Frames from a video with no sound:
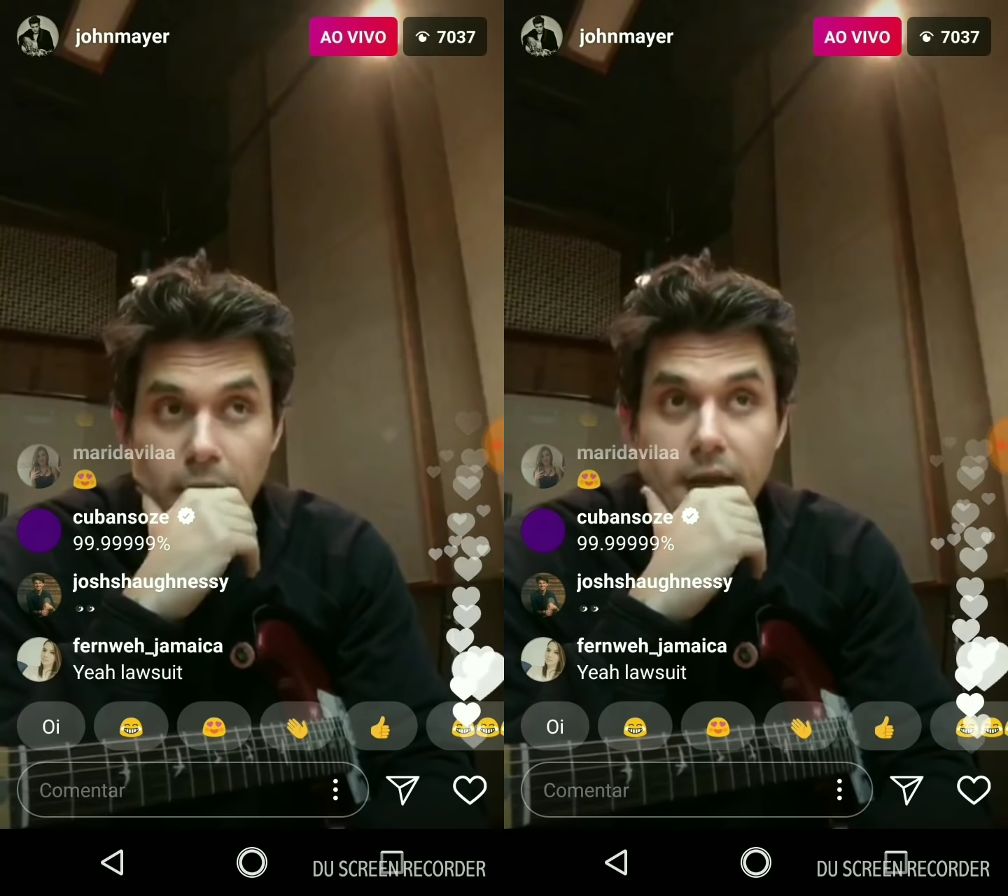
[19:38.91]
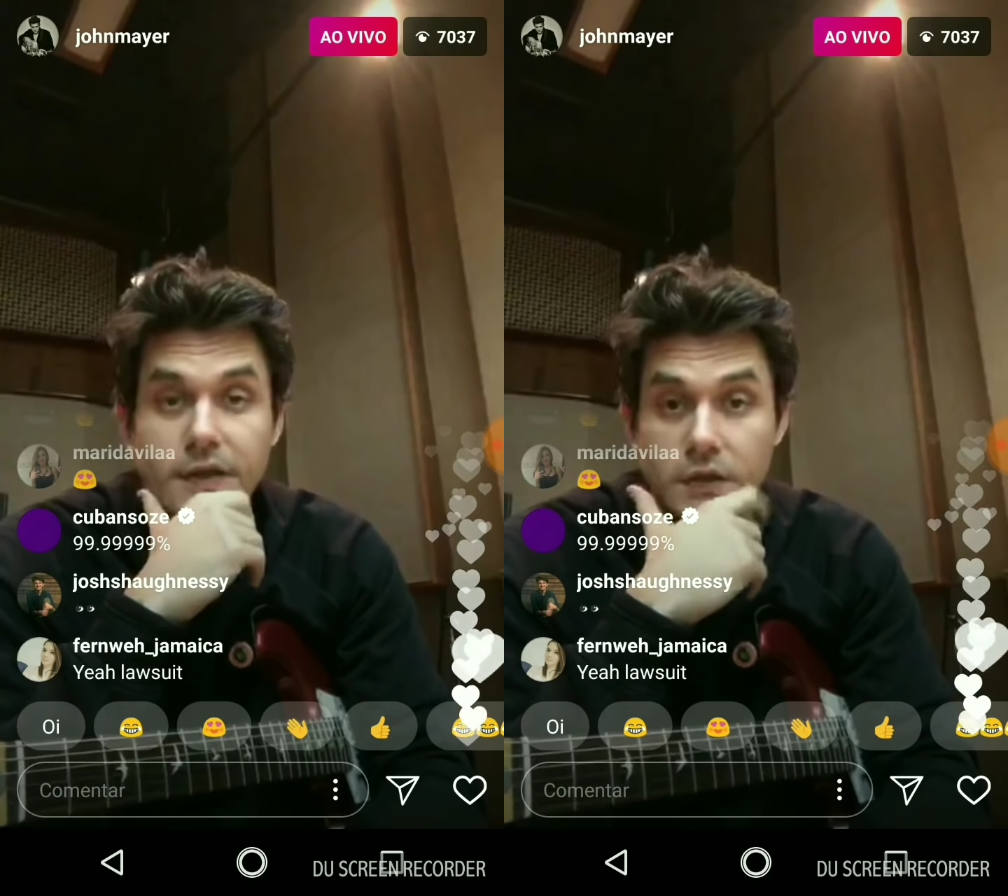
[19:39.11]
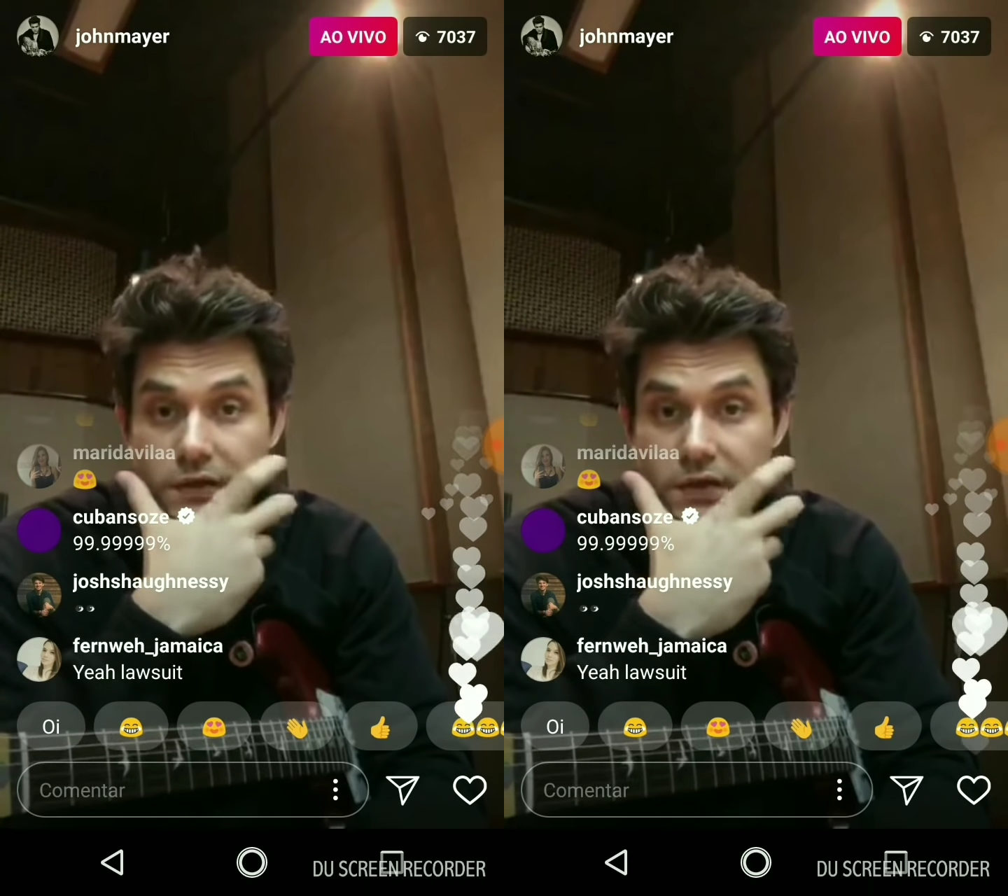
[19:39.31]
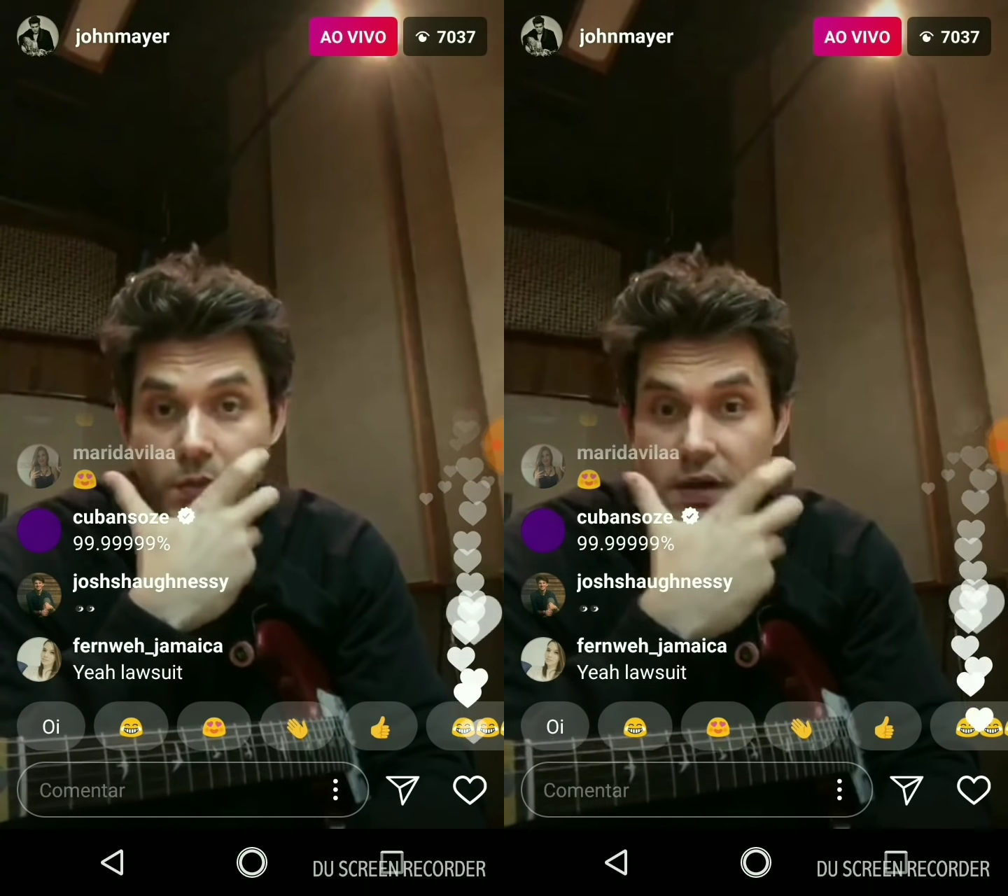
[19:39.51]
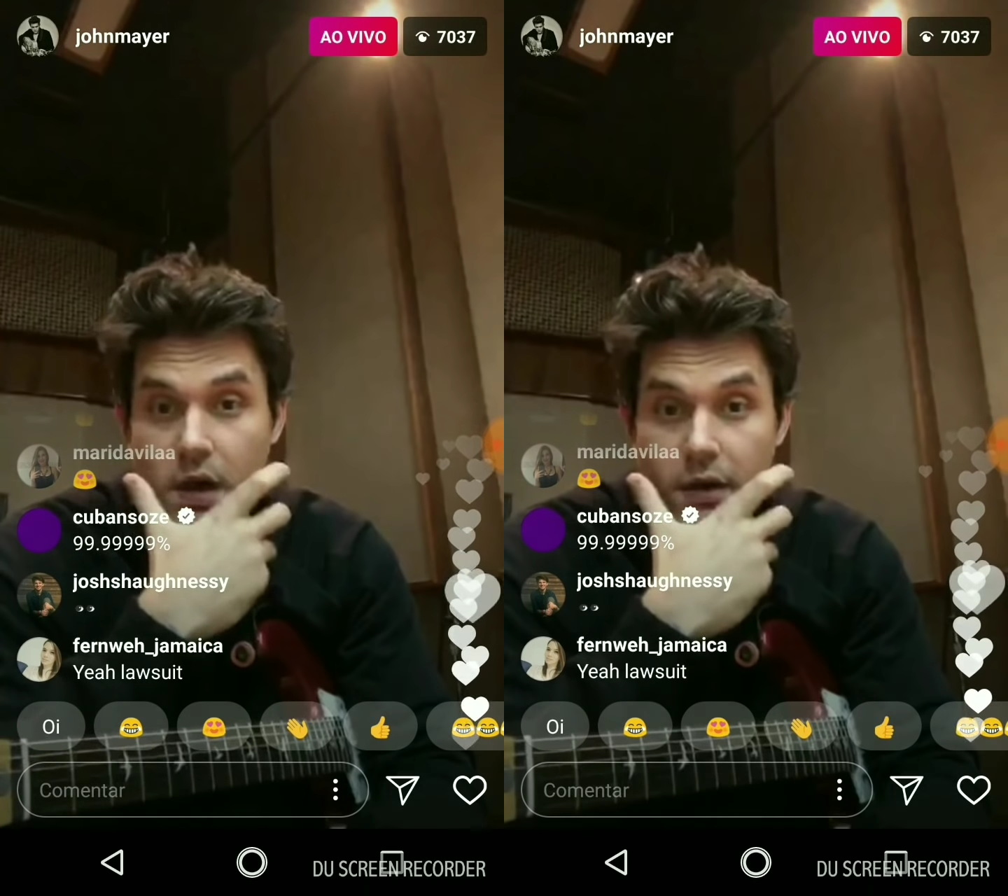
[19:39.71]
and let's use
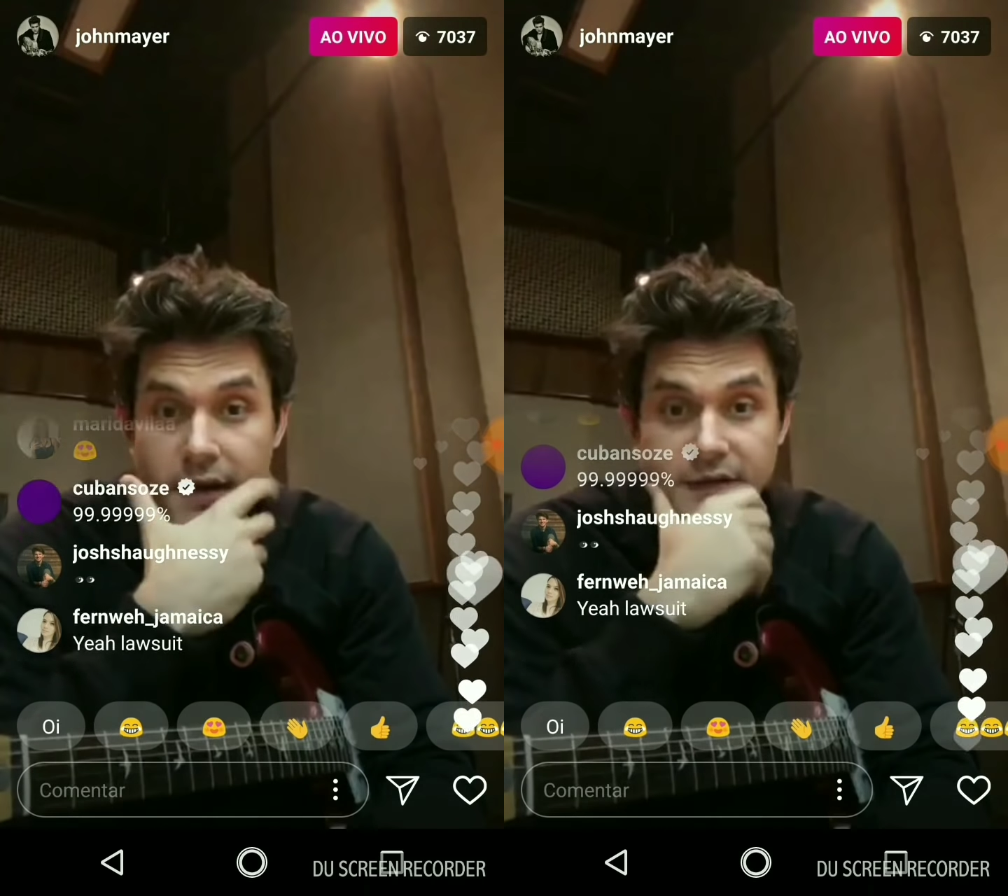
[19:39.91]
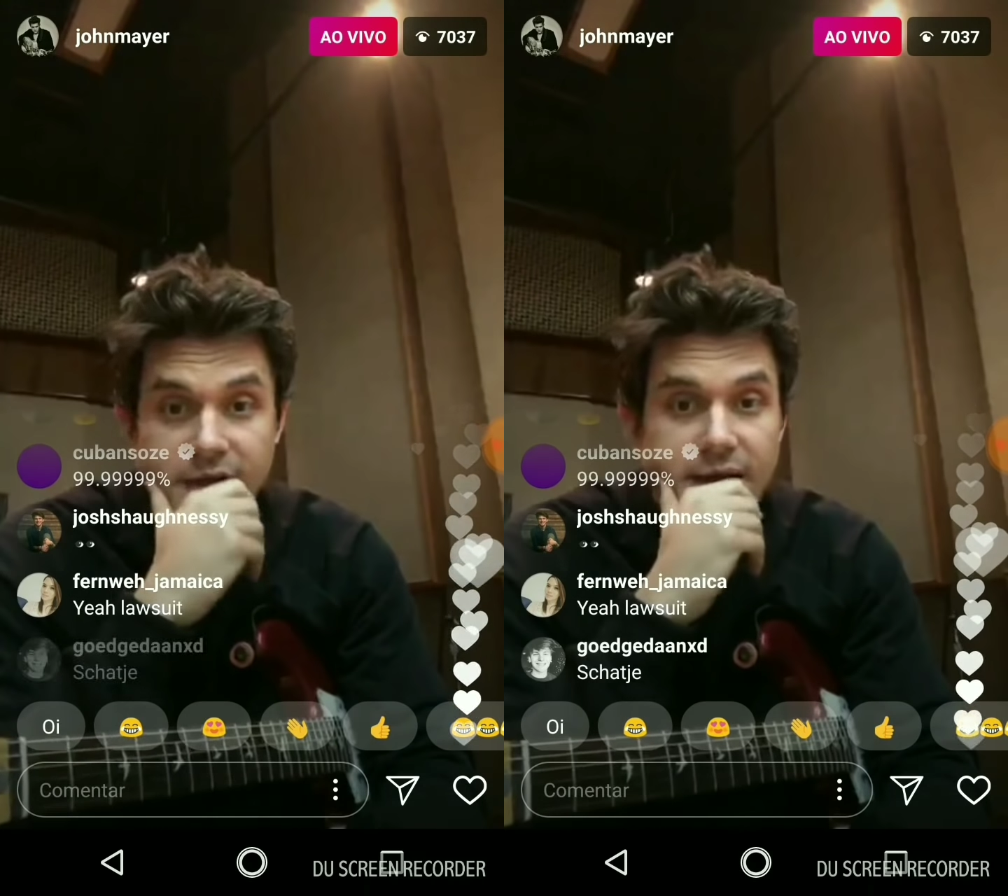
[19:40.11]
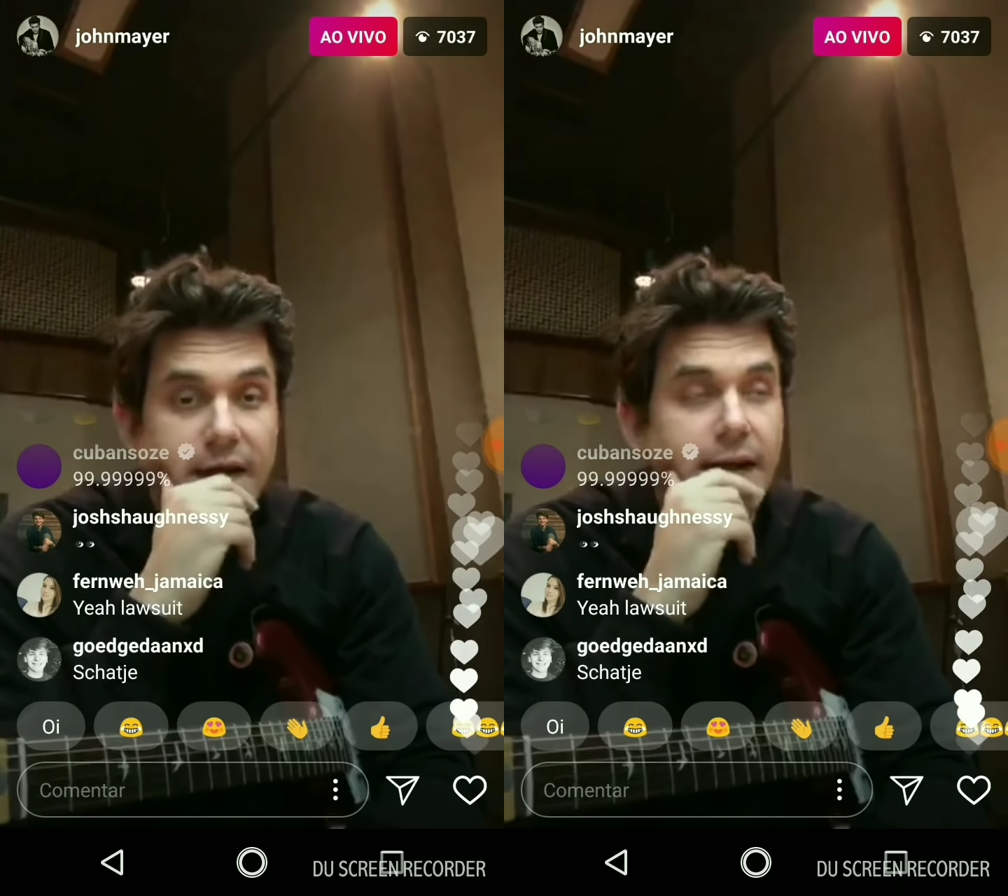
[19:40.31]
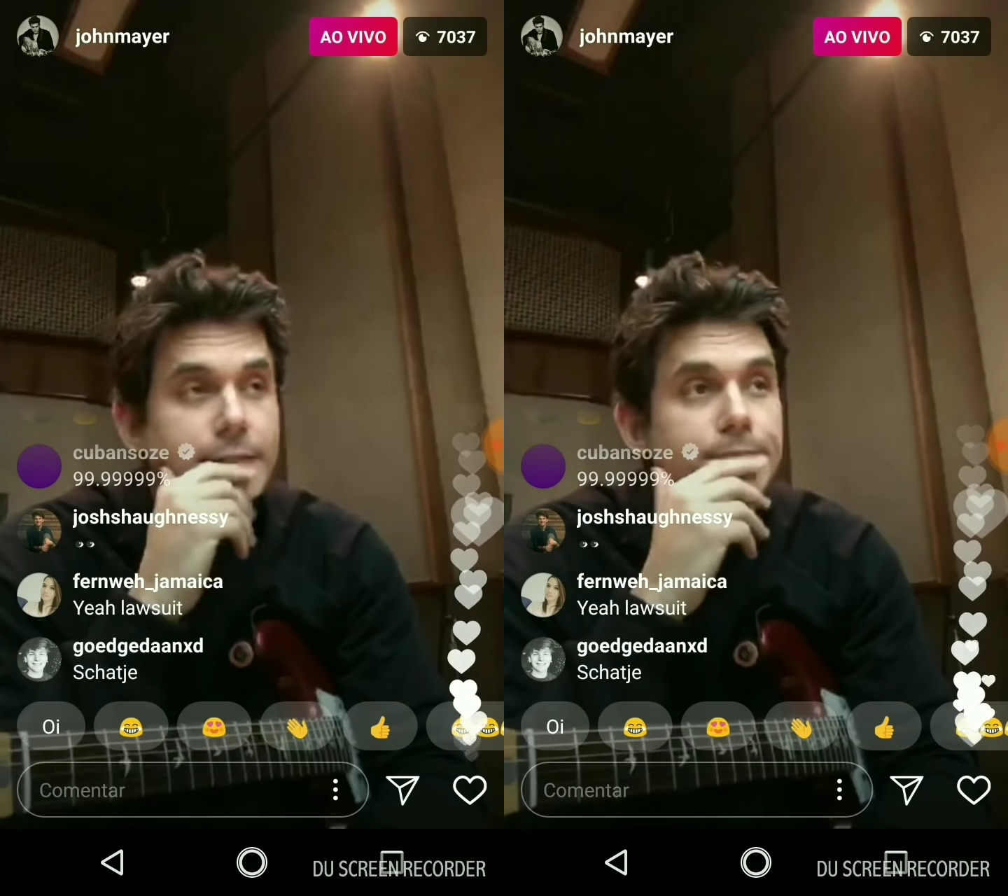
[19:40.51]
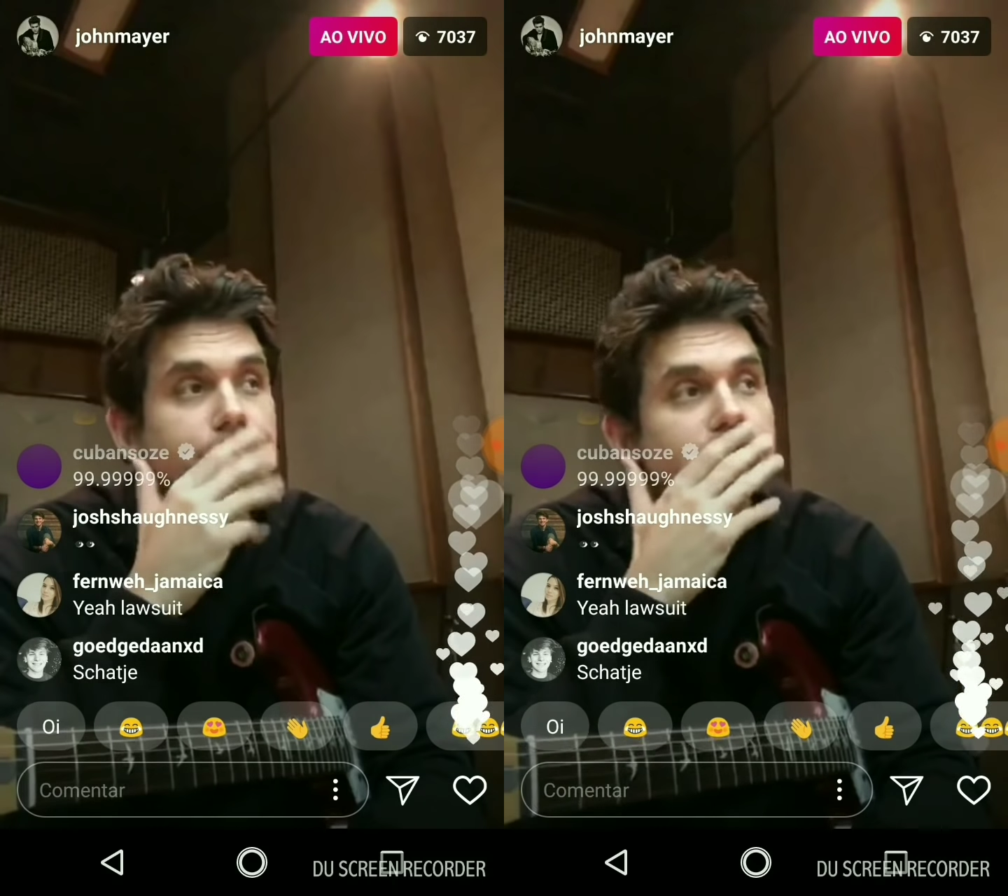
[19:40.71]
the PRS
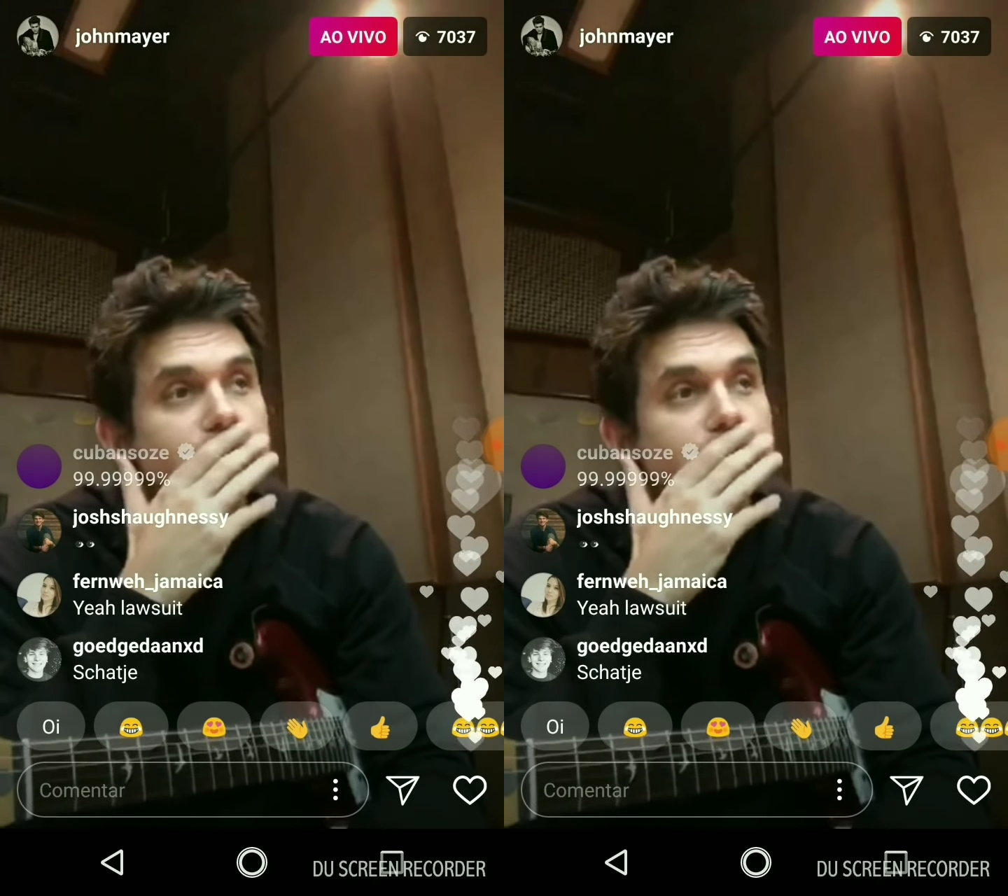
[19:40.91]
DNA.